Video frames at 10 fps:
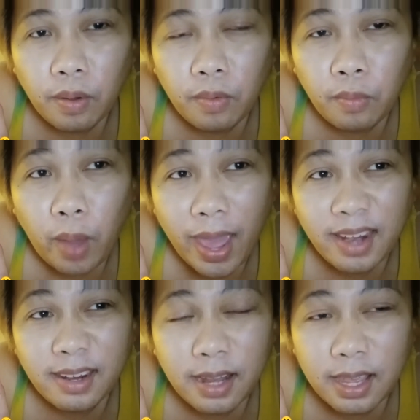
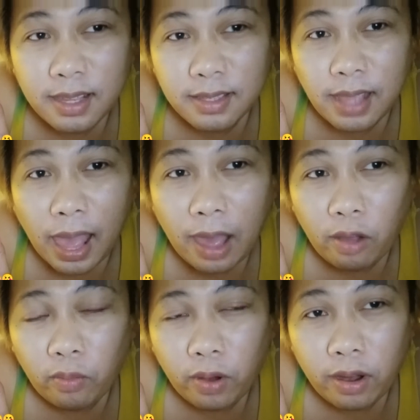when is
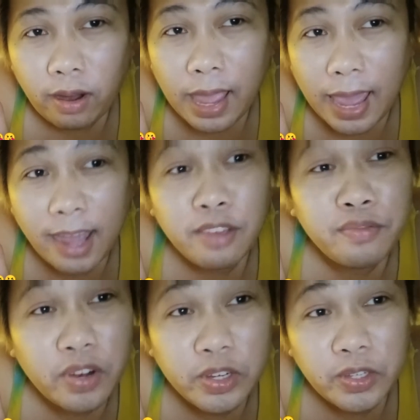our
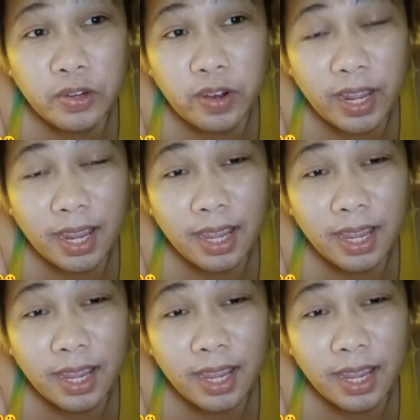anniversary?